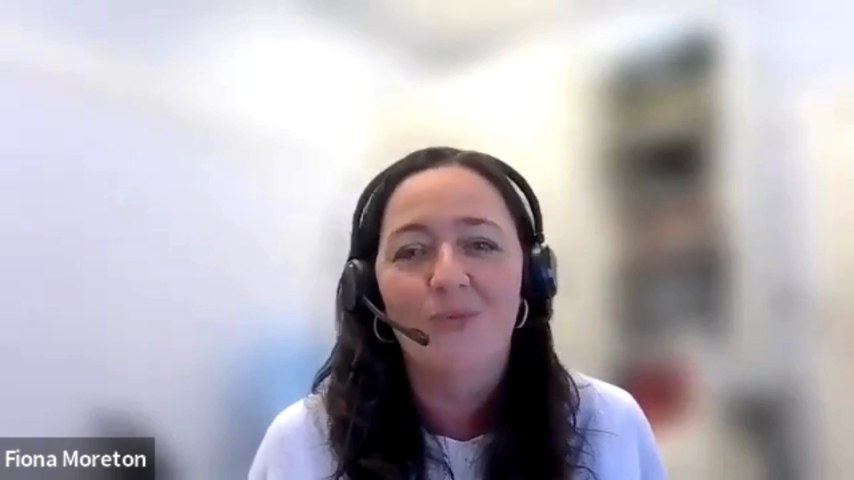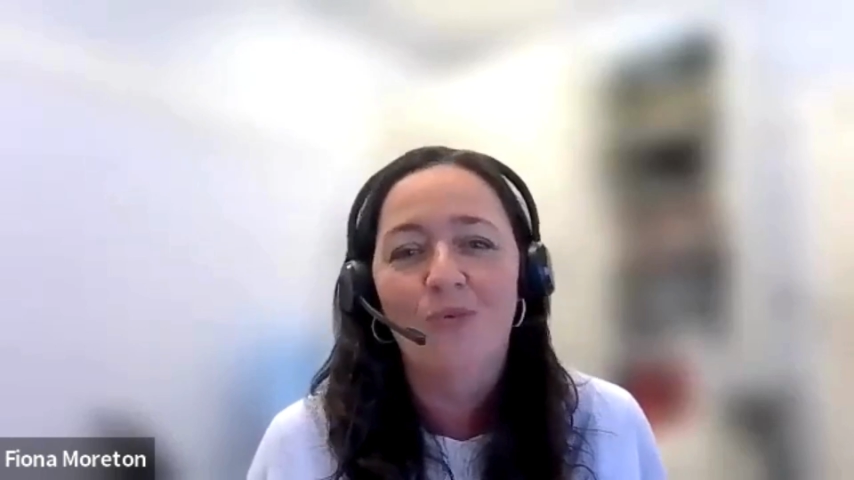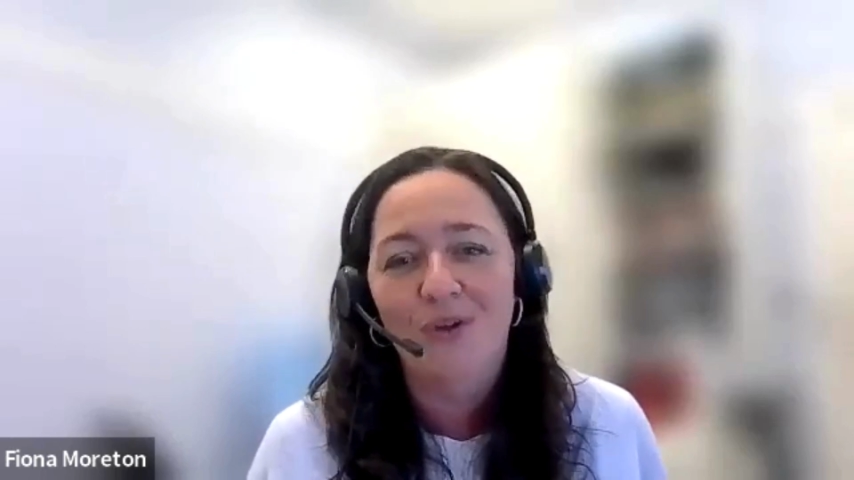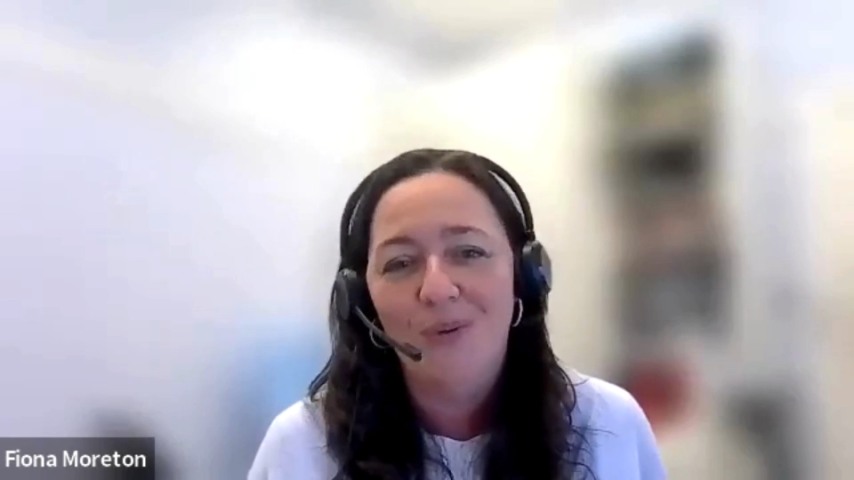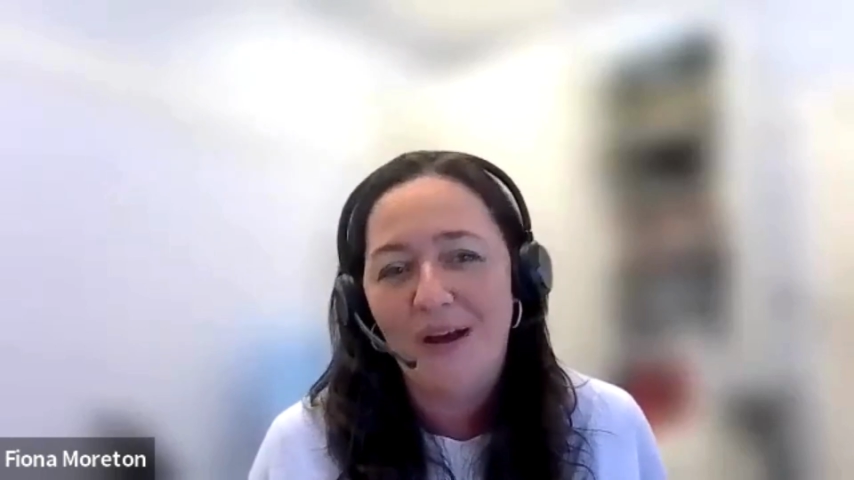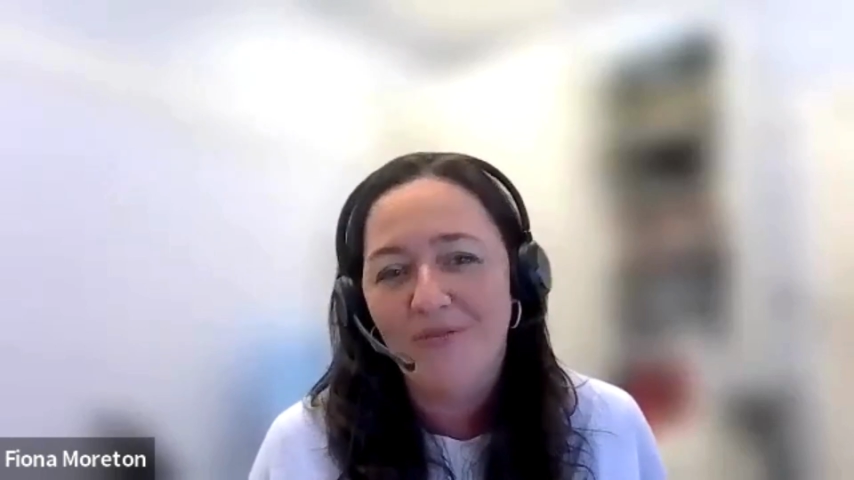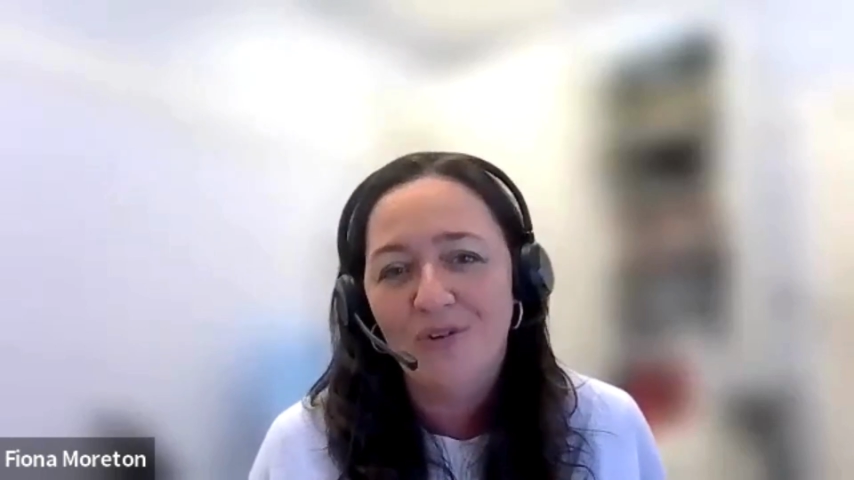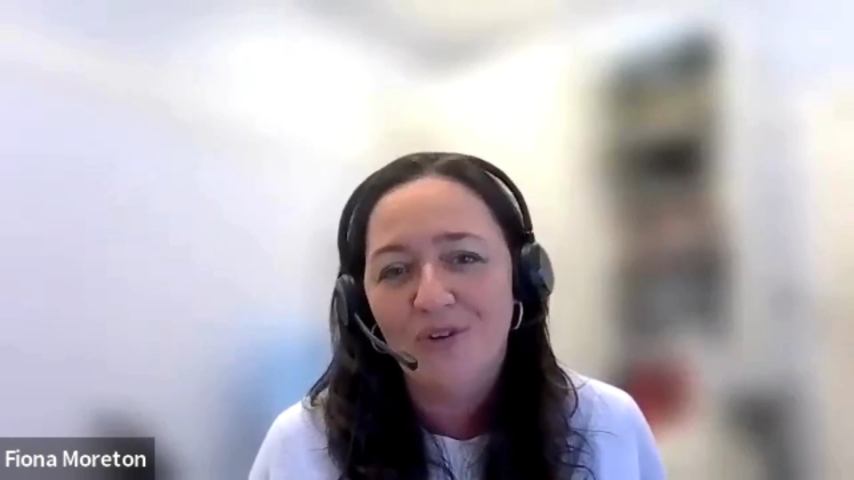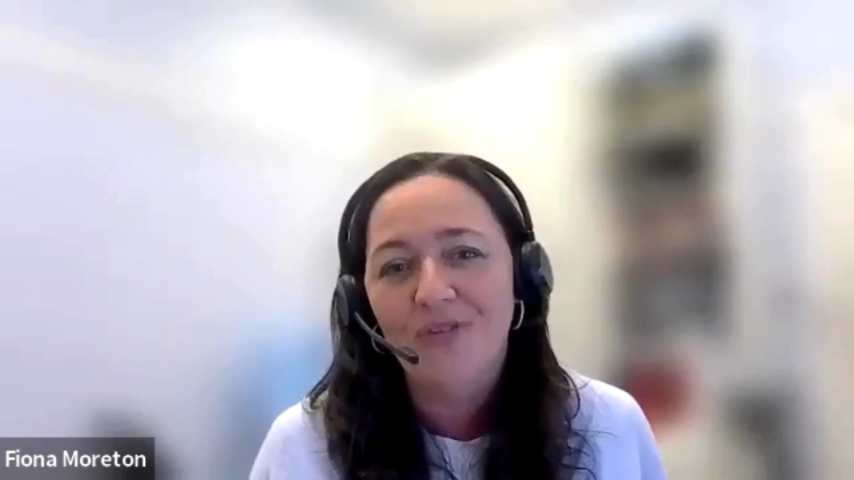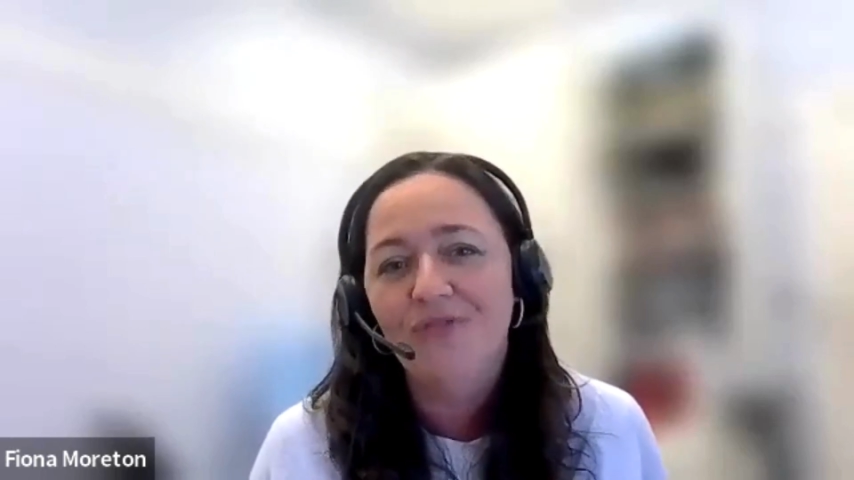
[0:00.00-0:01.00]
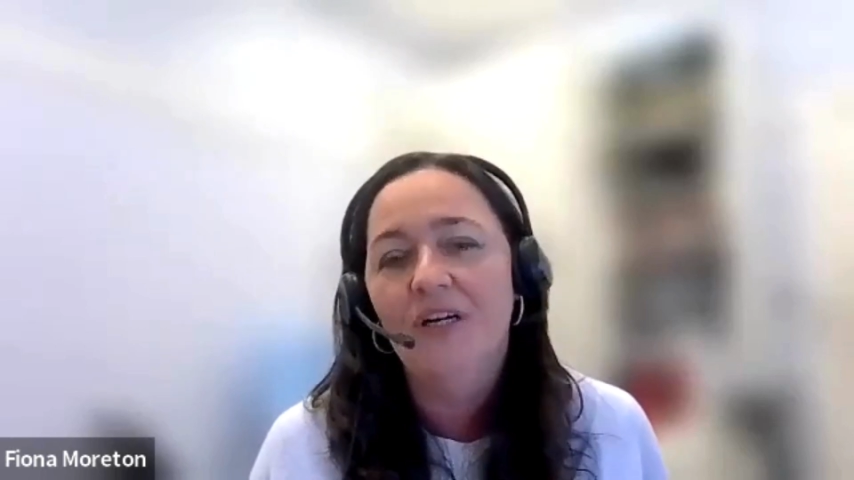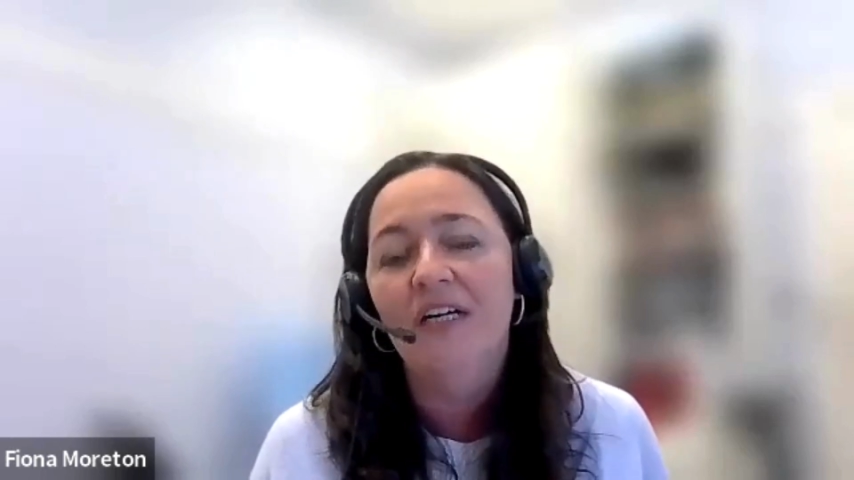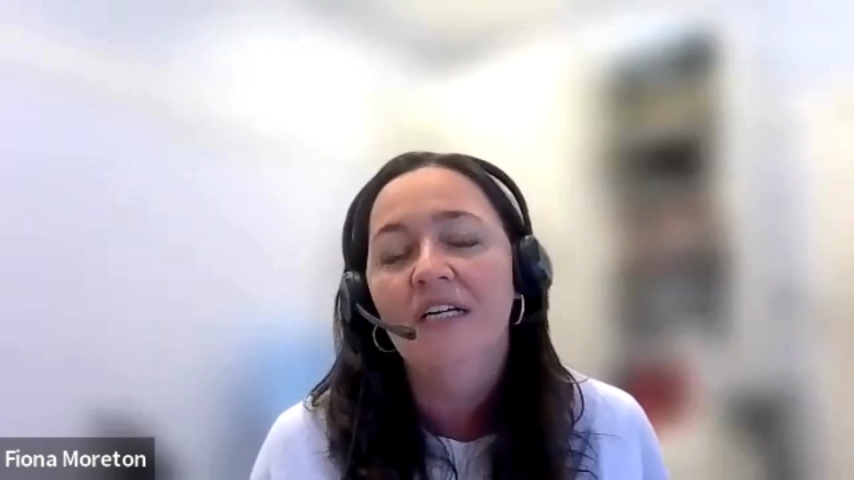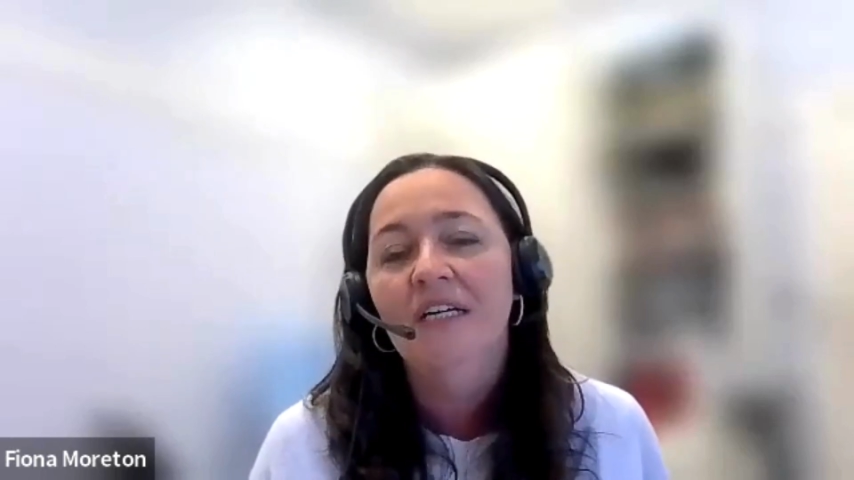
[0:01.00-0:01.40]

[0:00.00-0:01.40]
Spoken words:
what you have on offer.